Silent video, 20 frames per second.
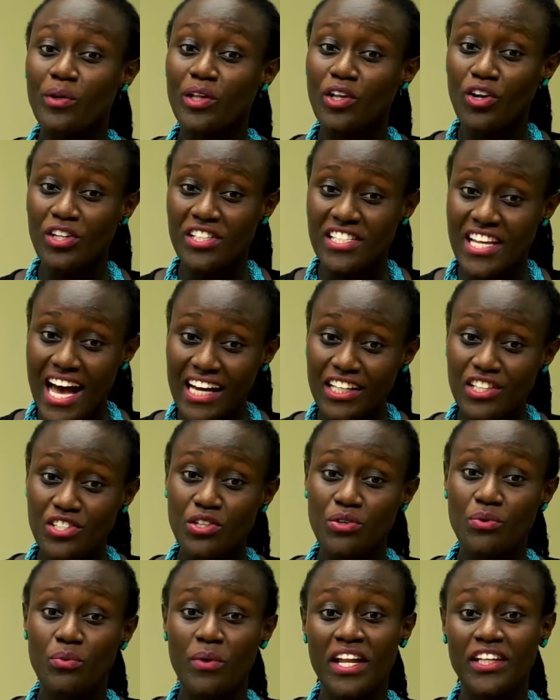We will
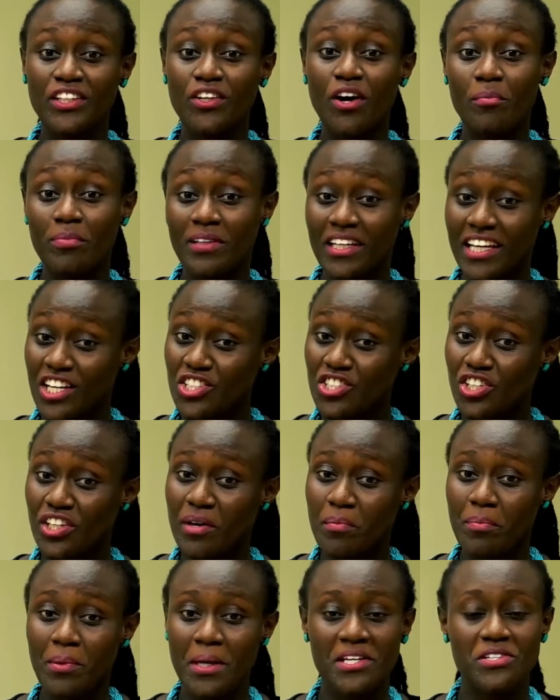contact you when your
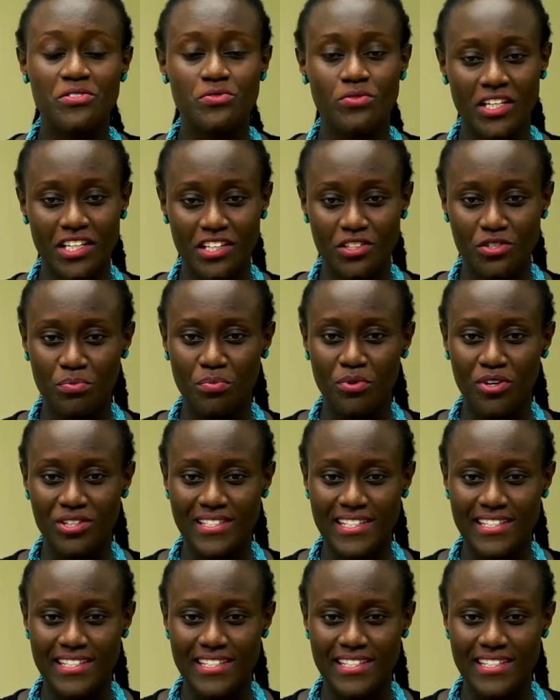application appears ready to